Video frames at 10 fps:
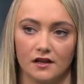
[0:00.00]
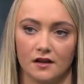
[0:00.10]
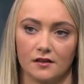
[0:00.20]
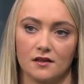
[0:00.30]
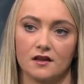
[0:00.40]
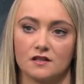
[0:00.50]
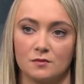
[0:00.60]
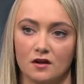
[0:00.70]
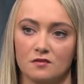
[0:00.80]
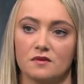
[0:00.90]
and I think it's
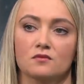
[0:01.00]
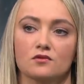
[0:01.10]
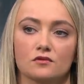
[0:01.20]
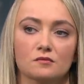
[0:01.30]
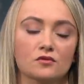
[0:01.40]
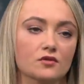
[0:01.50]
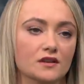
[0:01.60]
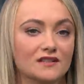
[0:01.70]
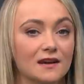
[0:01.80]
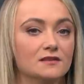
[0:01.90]
becoming more and more
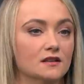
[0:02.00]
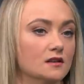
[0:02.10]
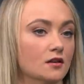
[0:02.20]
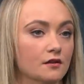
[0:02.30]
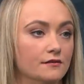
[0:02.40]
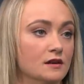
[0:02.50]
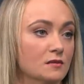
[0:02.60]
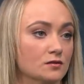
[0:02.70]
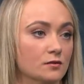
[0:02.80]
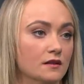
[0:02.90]
accepted, you know,
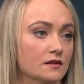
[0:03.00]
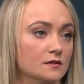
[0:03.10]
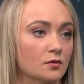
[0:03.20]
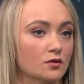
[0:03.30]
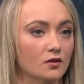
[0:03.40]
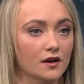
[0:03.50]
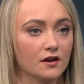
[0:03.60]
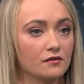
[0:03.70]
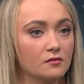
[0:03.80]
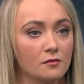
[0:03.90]
females within the sport, and I
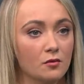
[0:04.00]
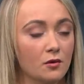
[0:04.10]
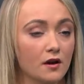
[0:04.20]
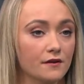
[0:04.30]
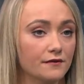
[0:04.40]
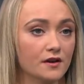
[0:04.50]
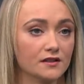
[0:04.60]
can remember when I first